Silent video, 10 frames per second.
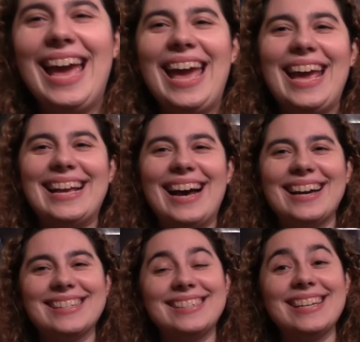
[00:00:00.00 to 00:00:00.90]
Hey
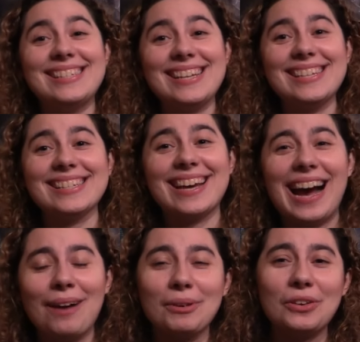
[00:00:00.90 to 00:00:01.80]
guys, this is
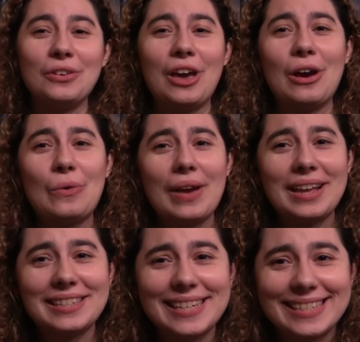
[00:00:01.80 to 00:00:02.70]
Comixology,
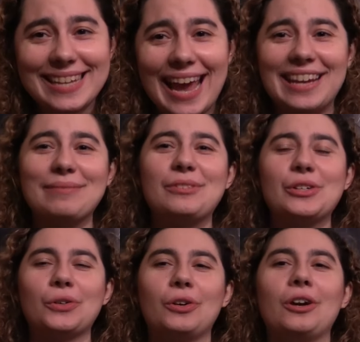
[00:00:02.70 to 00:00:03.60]
and today I'm
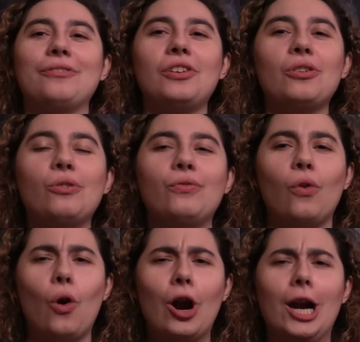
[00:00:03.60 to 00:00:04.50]
doing a review
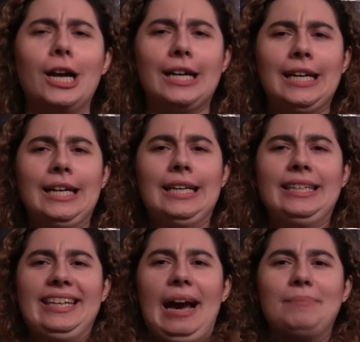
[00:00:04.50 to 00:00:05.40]
for
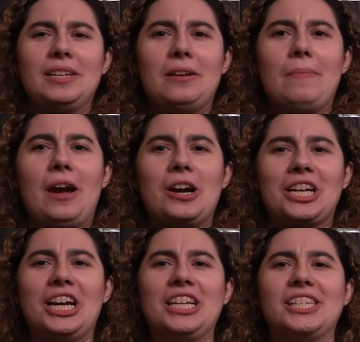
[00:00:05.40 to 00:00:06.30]
Captain
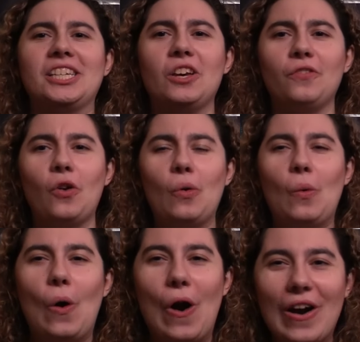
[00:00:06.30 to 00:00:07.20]
America Civil
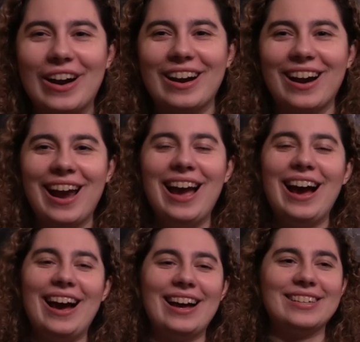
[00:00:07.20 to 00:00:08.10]
War.
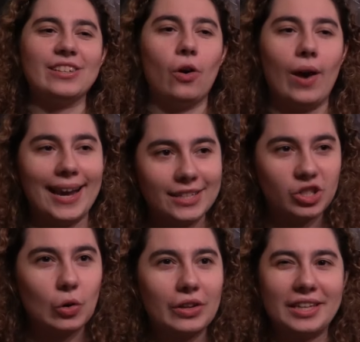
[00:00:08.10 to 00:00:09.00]
So I
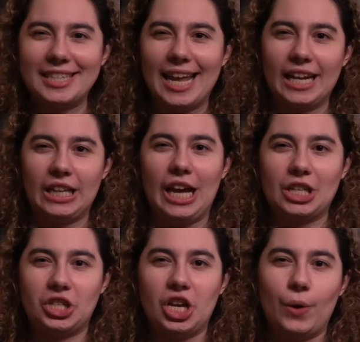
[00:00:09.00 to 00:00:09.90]
saw the 10
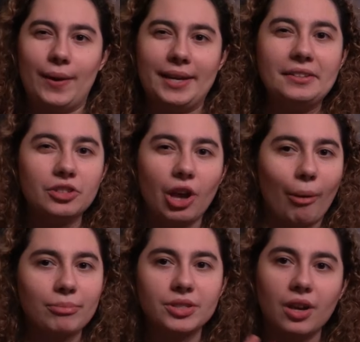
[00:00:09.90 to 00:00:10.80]
o'clock showing, so
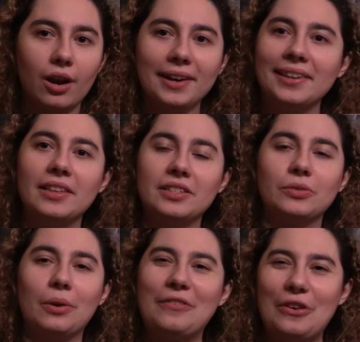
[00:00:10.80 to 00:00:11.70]
I'm sorry this
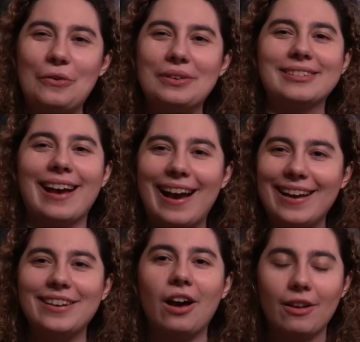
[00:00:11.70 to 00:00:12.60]
review is
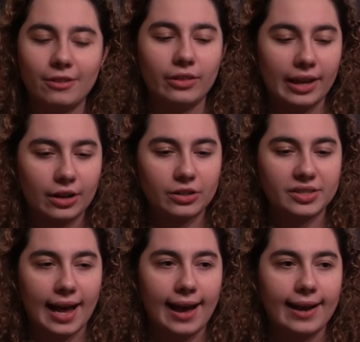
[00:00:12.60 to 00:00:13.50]
kind of on the later
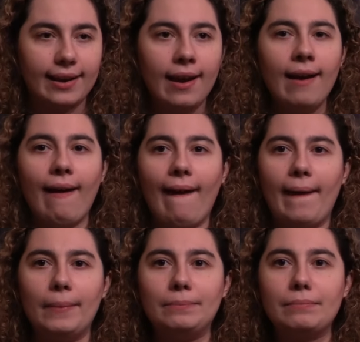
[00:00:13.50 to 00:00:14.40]
side.
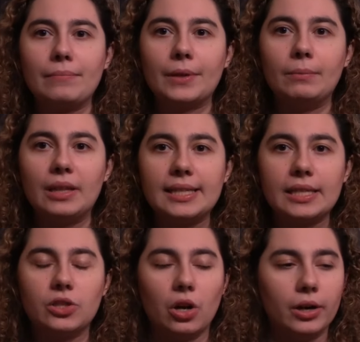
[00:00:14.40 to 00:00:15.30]
But let's
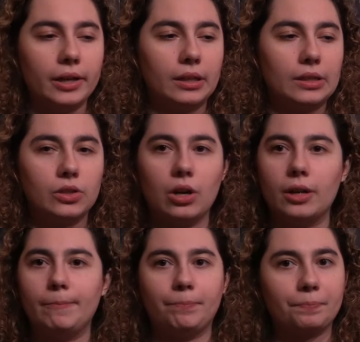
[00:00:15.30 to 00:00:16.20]
get started. Let's
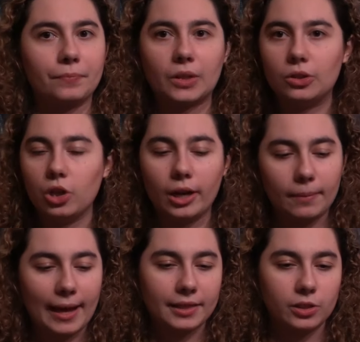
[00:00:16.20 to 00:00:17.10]
start talking
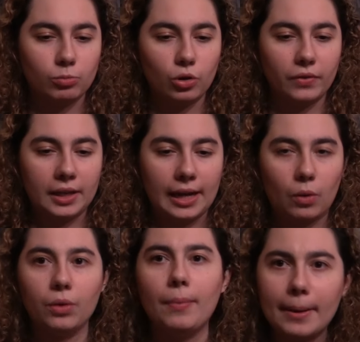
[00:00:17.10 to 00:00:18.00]
about this movie.
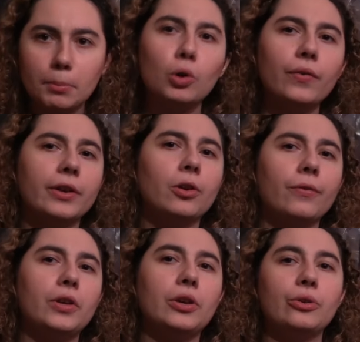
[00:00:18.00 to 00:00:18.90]
Now with my movie
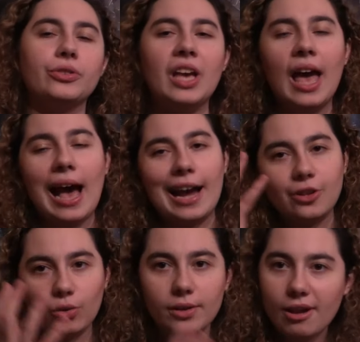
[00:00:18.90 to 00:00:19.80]
reviews, I
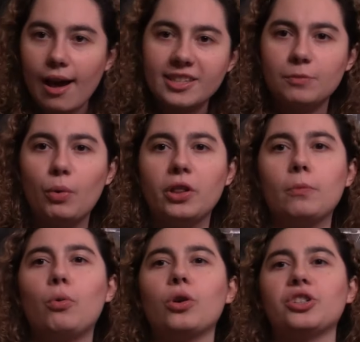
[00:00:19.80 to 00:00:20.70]
do a
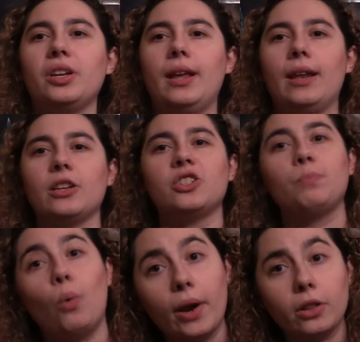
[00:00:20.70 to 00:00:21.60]
non-spoiler portion and a
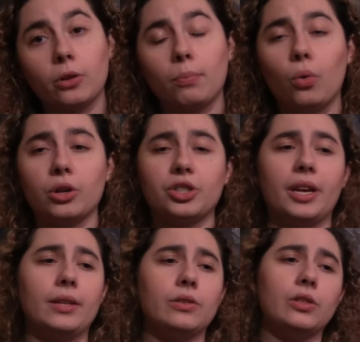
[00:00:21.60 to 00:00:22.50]
spoiler
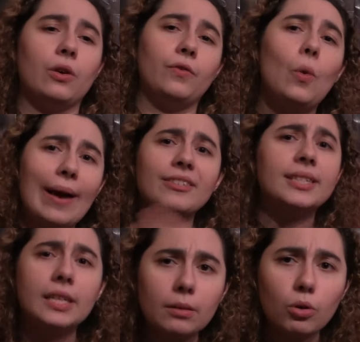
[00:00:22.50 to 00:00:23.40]
portion. So if you haven't
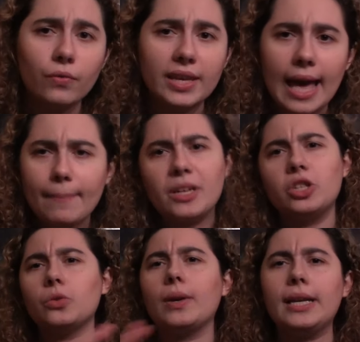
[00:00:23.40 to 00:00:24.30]
seen the movie yet, but you
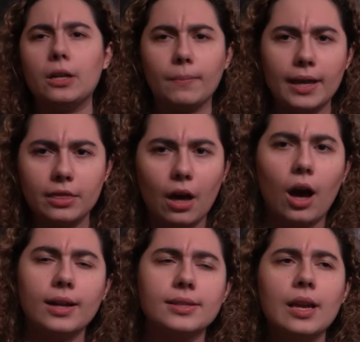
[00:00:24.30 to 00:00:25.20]
just want to hear my
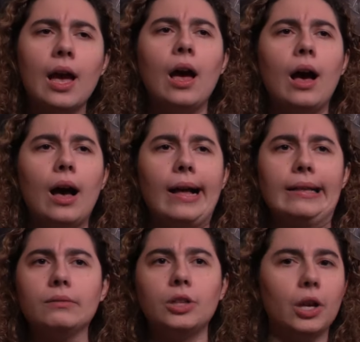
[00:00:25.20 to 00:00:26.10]
thoughts,
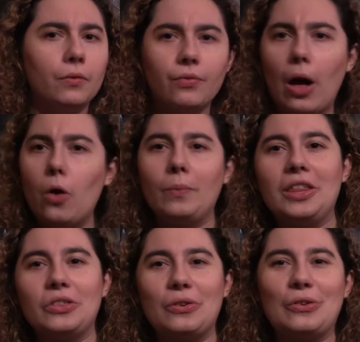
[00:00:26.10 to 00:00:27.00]
follow
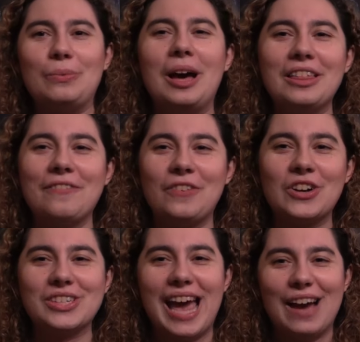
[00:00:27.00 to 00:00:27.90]
me through the
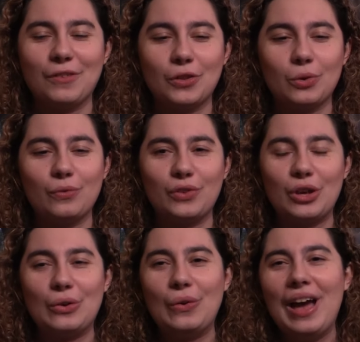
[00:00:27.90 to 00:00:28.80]
first half of the
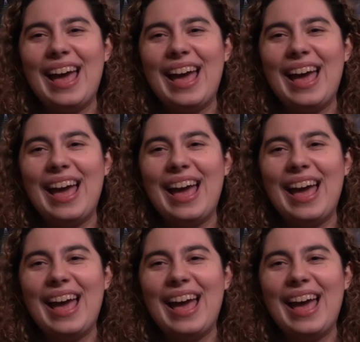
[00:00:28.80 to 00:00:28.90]
review.